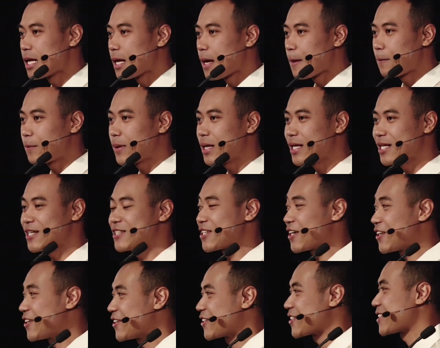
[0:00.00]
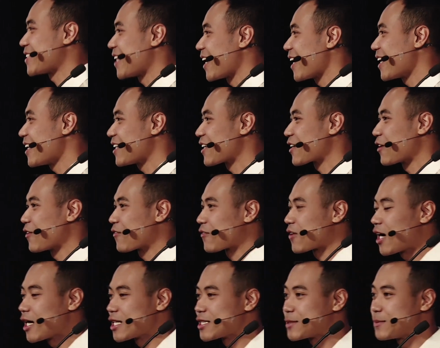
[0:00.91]
Peter's understanding of
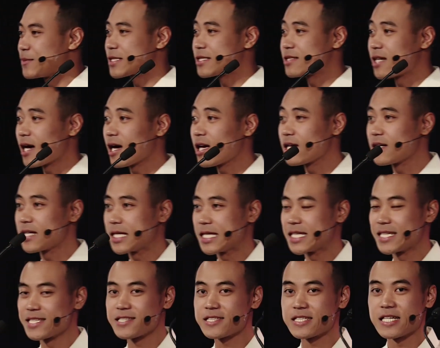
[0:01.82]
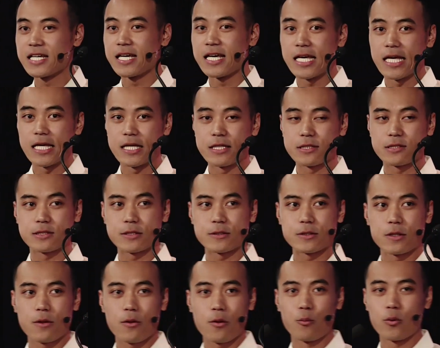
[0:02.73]
God's Messiah is
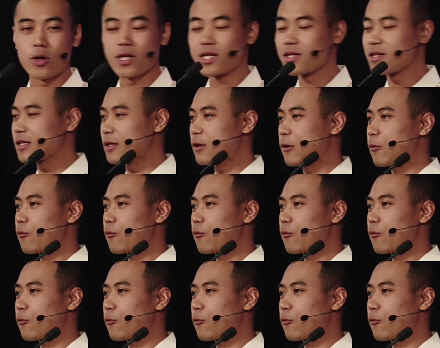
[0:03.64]
one,